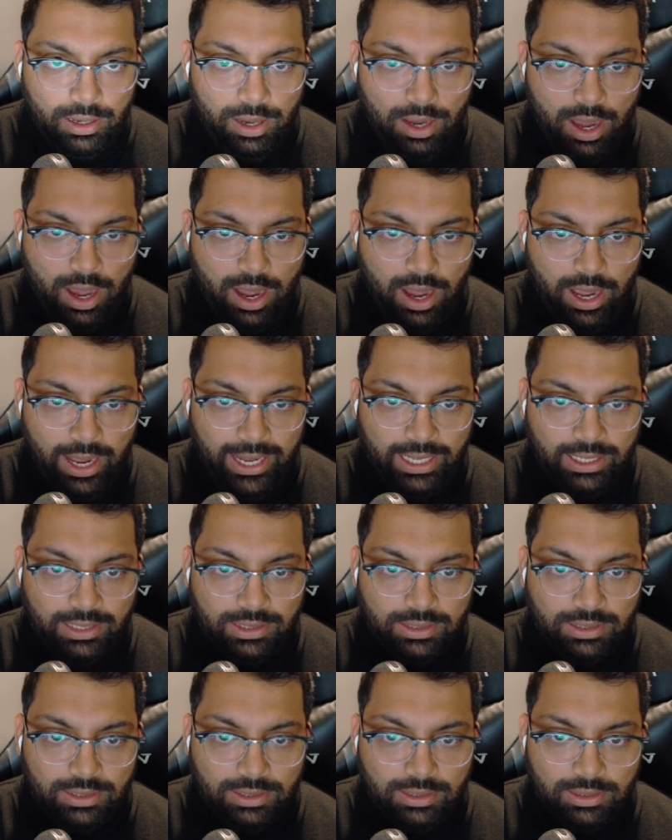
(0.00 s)

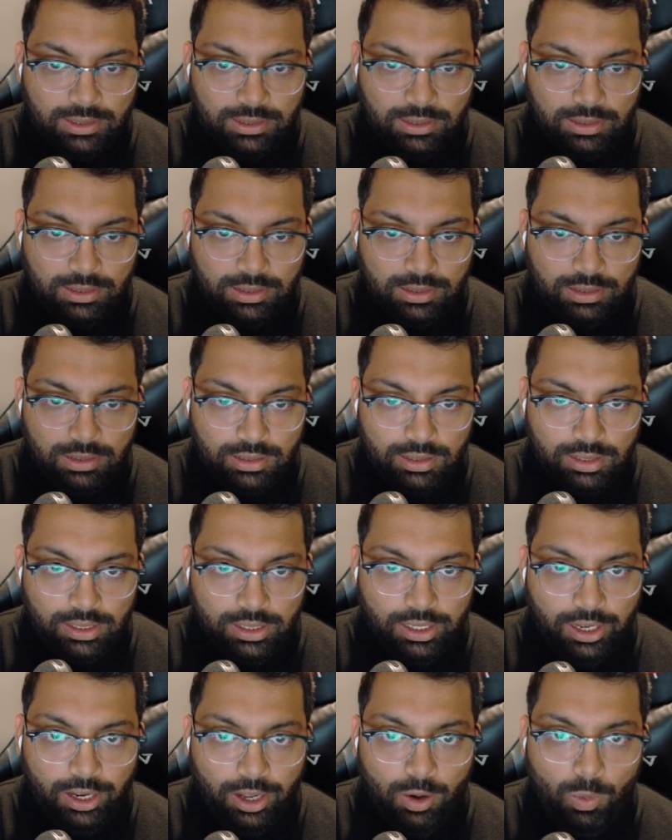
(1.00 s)
Nice!
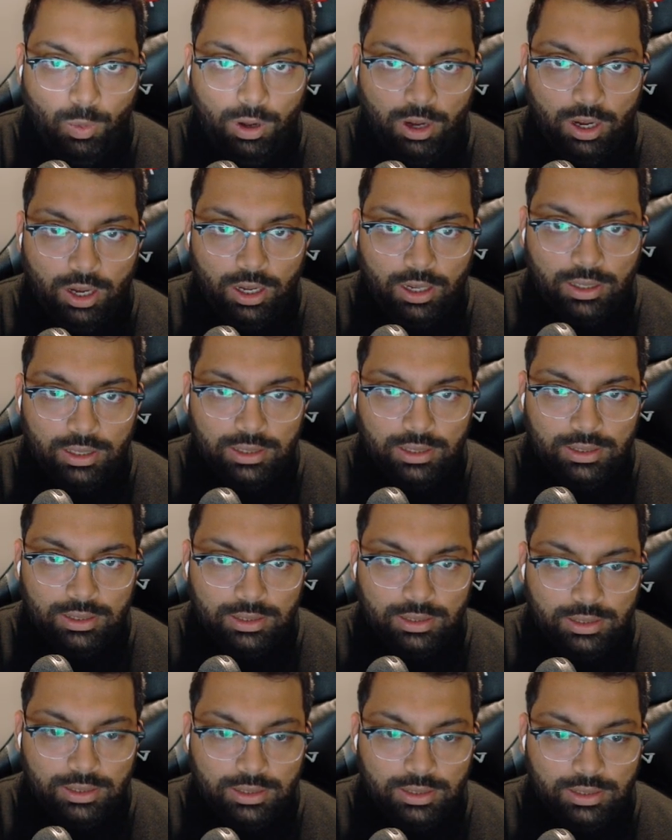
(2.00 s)
You know what?
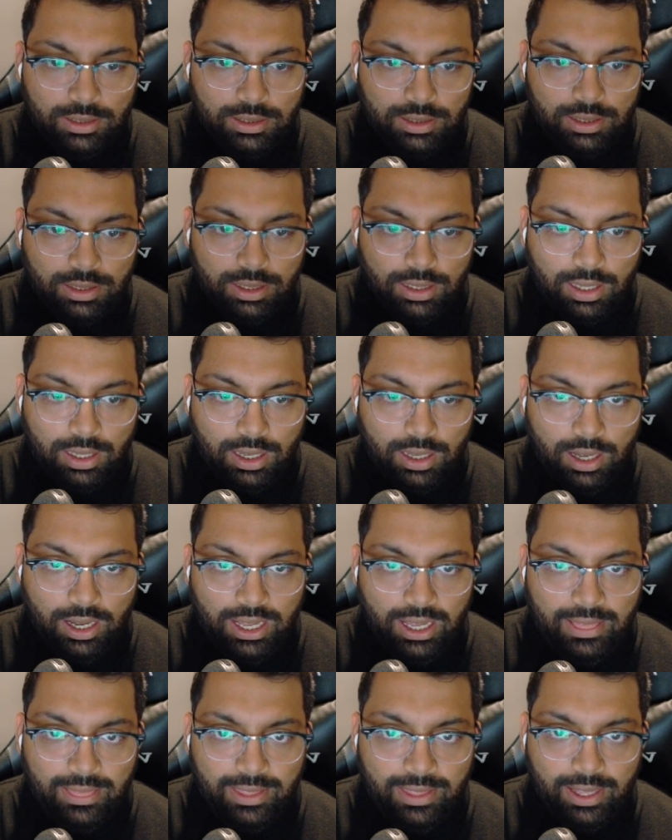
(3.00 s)

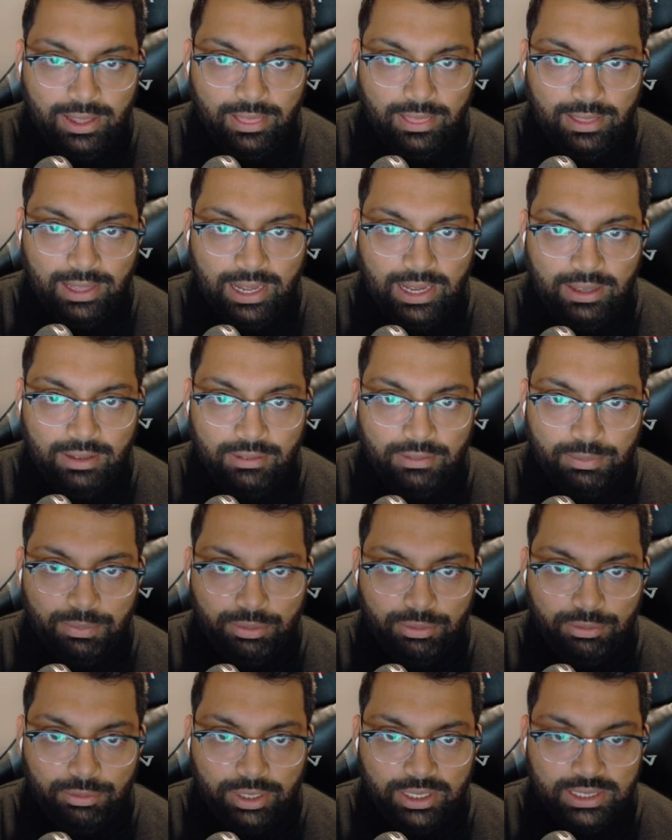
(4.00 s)
I think that is
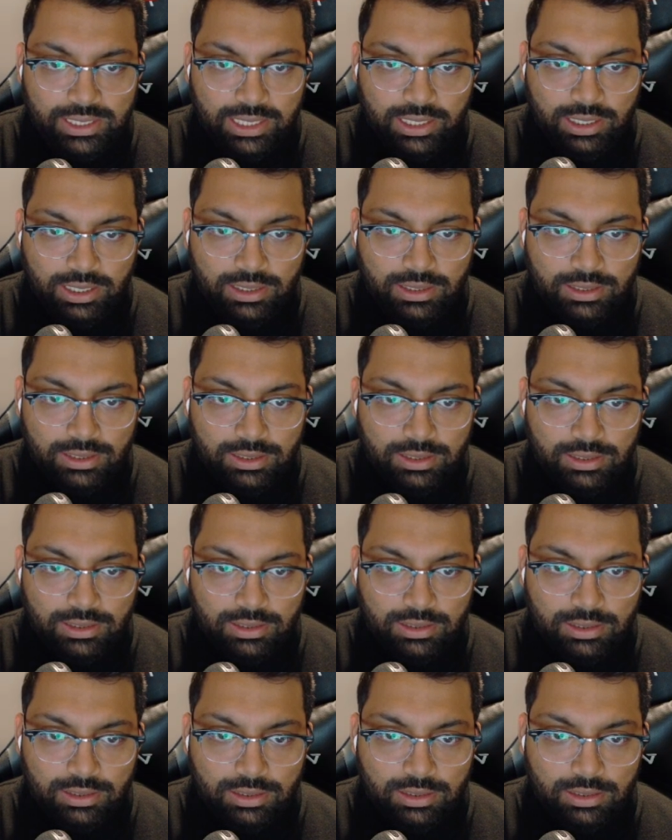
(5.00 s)
pretty good.
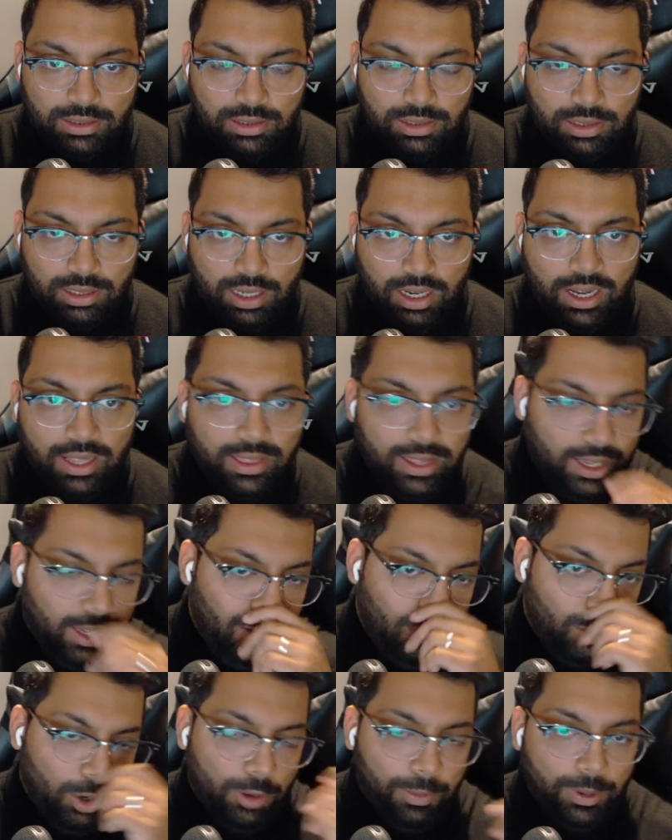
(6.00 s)
I think
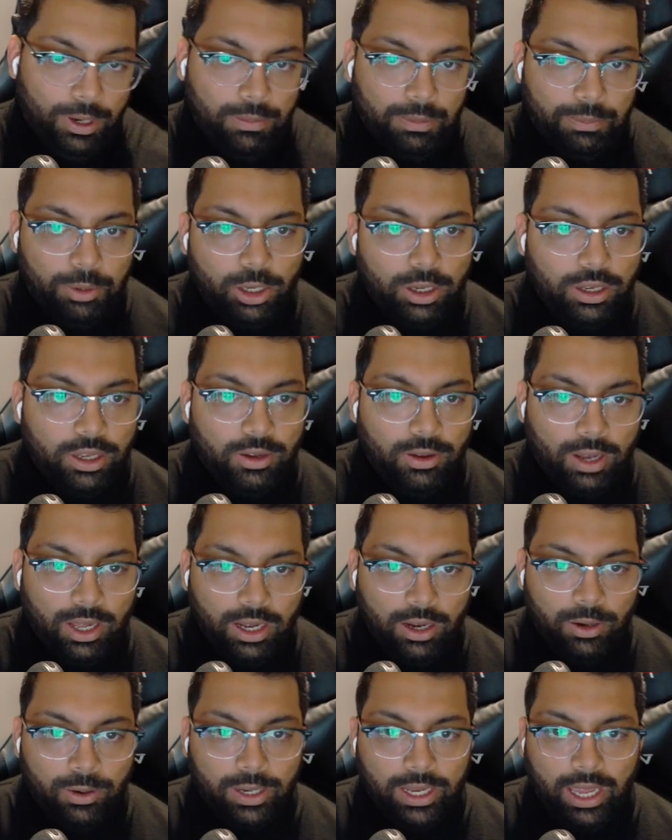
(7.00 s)
you open up the book, you're
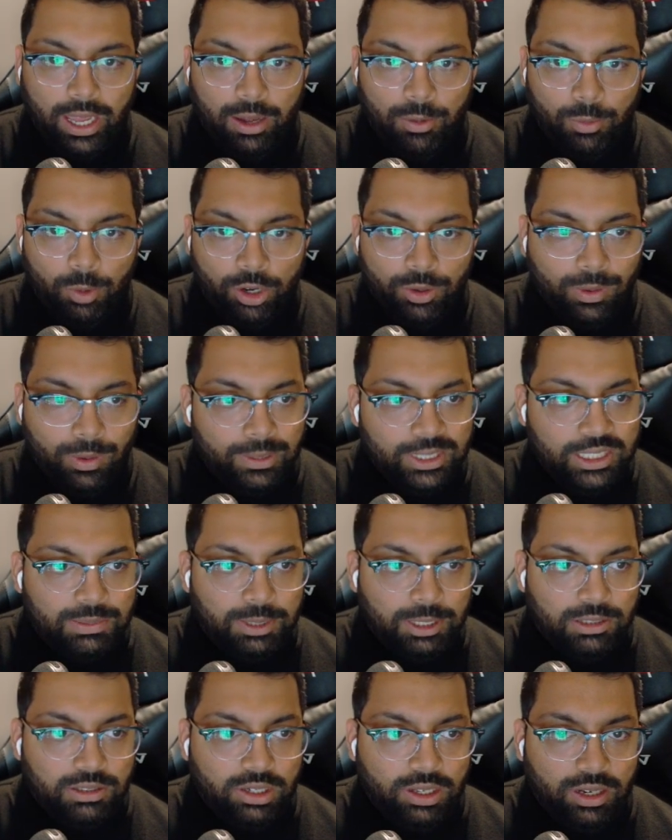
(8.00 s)
like, oh, okay, I wonder what my
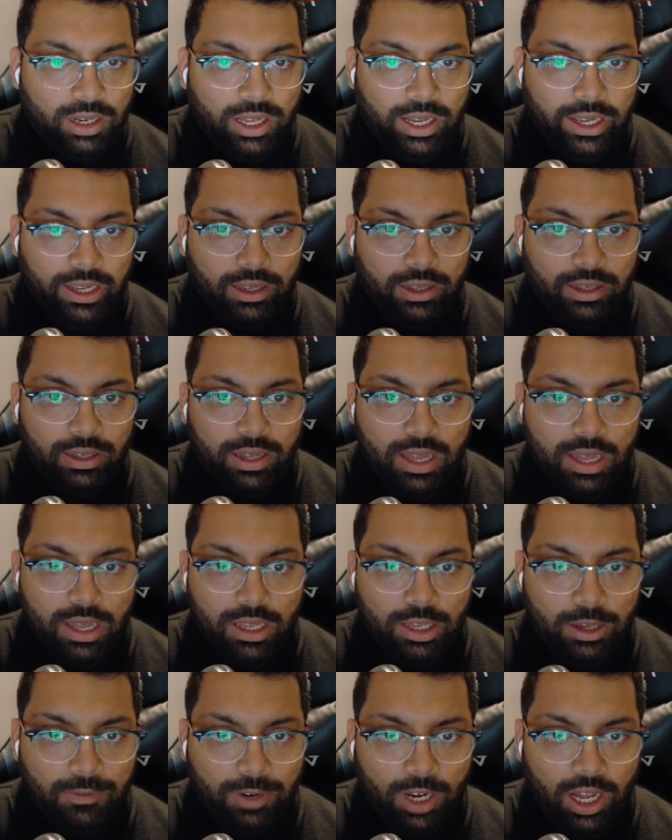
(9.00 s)
spells look like.
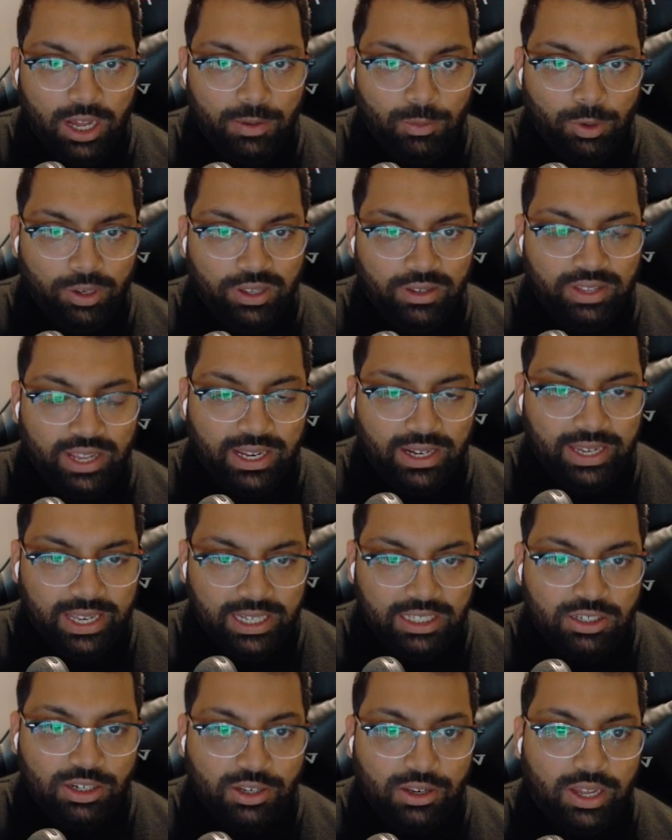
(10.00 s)
You've learnt what the
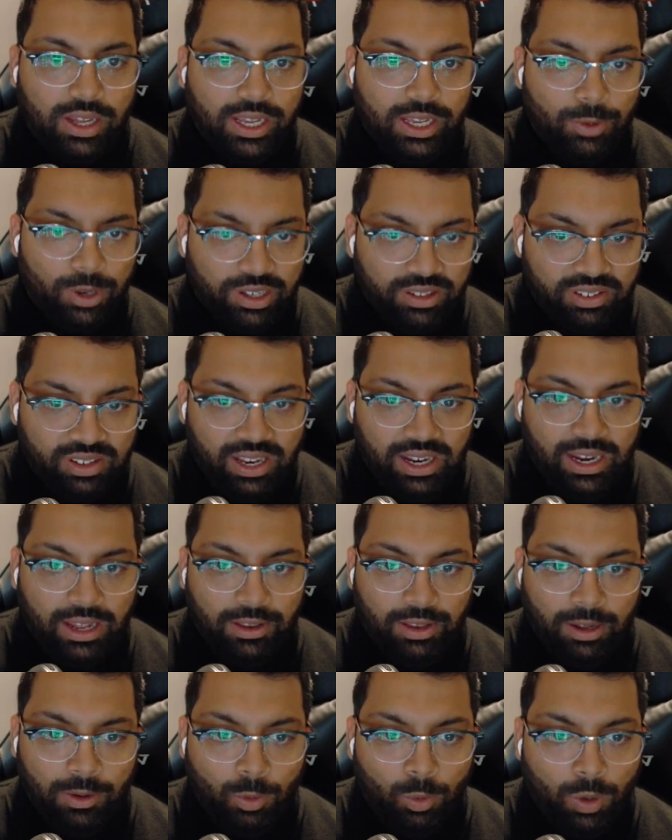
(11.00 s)
techniques look like, you understand
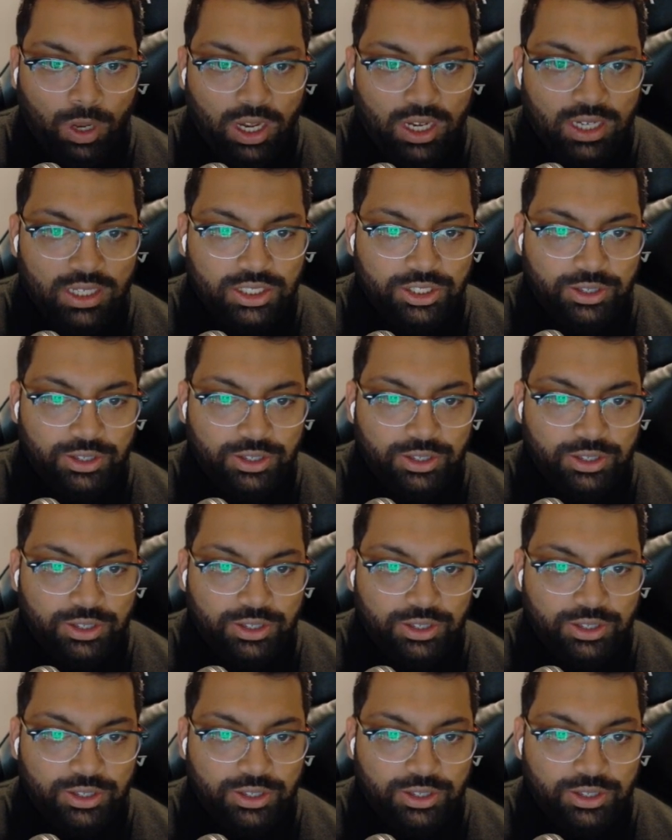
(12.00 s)
how that all works.